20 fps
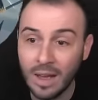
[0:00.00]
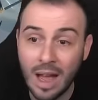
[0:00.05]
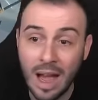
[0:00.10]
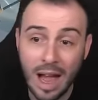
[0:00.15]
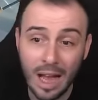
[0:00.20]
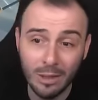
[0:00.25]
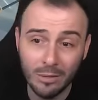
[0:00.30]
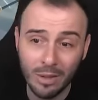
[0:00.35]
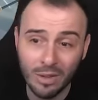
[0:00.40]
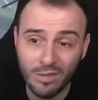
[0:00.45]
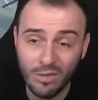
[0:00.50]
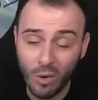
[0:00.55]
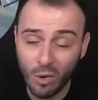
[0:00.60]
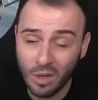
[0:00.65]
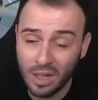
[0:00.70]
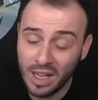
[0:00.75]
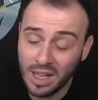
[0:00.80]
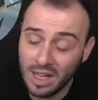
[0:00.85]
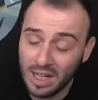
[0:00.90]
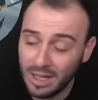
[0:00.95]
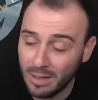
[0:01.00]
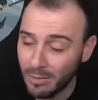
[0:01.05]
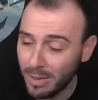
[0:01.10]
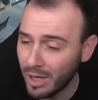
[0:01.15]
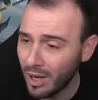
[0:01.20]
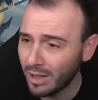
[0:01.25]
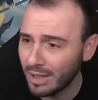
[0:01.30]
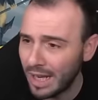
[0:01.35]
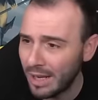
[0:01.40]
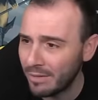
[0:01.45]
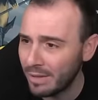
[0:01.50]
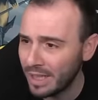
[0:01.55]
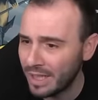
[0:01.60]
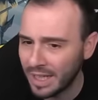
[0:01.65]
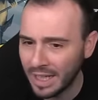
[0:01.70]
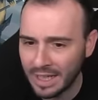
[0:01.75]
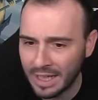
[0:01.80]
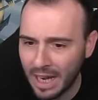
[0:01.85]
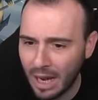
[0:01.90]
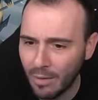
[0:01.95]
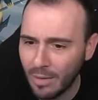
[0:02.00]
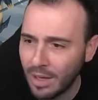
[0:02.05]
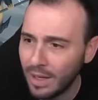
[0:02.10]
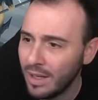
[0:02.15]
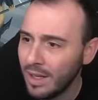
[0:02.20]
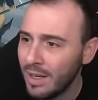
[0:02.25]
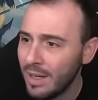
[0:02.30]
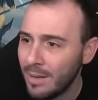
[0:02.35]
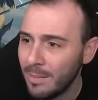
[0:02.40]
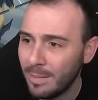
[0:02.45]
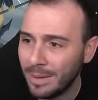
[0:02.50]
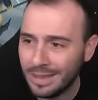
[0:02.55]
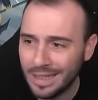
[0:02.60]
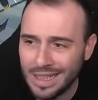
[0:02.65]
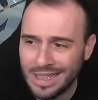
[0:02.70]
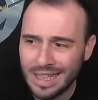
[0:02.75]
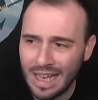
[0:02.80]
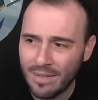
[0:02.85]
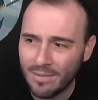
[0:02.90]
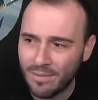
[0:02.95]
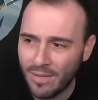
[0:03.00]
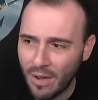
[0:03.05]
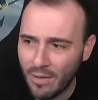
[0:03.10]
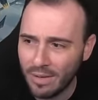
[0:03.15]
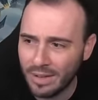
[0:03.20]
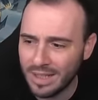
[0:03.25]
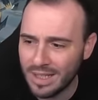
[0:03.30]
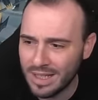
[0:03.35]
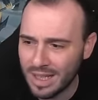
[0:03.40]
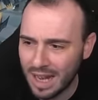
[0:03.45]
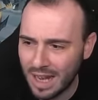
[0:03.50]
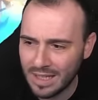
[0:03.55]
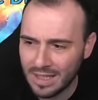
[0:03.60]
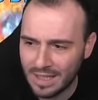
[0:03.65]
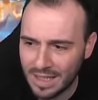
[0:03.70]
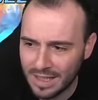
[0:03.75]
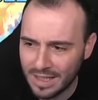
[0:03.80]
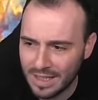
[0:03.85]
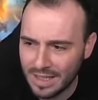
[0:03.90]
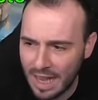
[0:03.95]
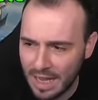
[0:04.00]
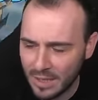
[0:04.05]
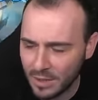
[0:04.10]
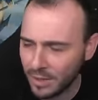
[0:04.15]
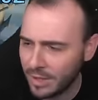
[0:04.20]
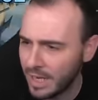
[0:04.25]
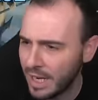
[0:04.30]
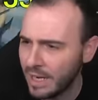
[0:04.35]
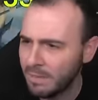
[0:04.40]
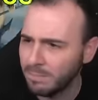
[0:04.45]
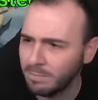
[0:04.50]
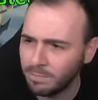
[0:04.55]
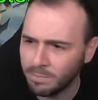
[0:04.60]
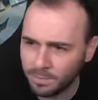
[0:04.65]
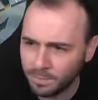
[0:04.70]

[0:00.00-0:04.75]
one oh four K hit, we got a U D K down, but these are very disgusting stats, okay?